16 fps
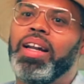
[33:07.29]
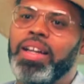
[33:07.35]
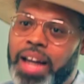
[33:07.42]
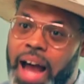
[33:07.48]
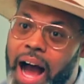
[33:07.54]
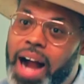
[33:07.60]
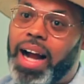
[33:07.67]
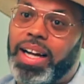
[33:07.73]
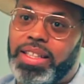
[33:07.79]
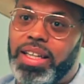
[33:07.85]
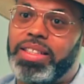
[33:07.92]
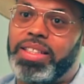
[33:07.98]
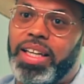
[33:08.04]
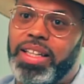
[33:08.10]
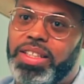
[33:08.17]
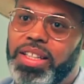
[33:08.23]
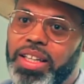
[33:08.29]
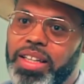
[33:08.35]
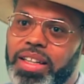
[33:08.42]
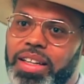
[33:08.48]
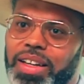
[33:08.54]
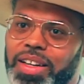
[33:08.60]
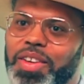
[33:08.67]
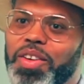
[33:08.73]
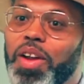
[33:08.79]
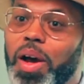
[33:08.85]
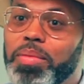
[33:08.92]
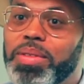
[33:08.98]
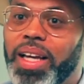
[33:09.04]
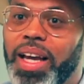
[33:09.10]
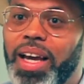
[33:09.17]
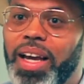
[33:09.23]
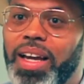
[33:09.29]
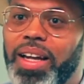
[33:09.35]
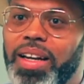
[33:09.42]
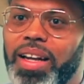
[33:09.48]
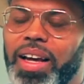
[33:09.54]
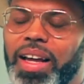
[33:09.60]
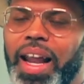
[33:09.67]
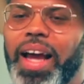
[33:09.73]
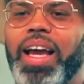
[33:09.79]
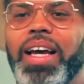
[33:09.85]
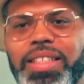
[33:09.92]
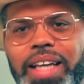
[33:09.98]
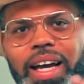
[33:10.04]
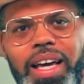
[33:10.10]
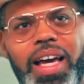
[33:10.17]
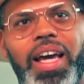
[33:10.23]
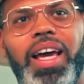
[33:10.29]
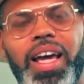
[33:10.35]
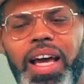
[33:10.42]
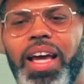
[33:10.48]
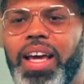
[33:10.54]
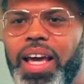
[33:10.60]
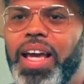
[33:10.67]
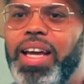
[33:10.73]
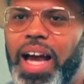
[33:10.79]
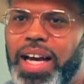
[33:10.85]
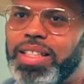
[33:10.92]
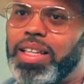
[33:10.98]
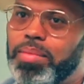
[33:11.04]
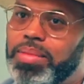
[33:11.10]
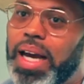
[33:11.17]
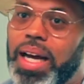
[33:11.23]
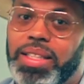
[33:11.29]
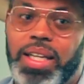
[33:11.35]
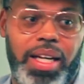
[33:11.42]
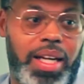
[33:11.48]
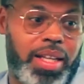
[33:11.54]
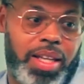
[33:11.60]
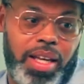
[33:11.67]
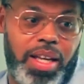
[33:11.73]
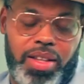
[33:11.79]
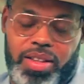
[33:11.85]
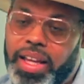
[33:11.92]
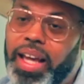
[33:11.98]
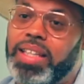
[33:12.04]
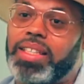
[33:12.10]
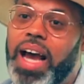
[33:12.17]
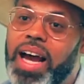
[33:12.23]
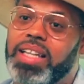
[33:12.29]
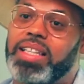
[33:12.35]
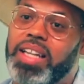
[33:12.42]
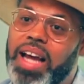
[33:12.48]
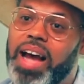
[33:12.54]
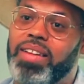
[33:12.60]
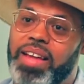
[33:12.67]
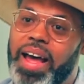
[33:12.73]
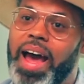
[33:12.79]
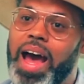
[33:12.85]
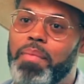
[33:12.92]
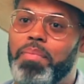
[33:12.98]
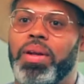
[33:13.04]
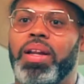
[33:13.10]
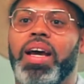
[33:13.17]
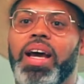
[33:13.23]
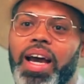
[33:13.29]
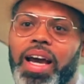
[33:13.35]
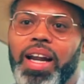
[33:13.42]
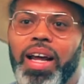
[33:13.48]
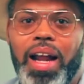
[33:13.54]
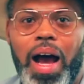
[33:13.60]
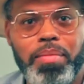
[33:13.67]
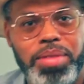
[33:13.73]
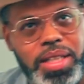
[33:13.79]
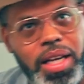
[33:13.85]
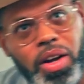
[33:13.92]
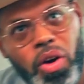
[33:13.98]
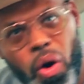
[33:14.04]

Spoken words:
Now I got your attention. You know what I'm saying? Like it's like sometimes things actually had to happen, and then I'm sitting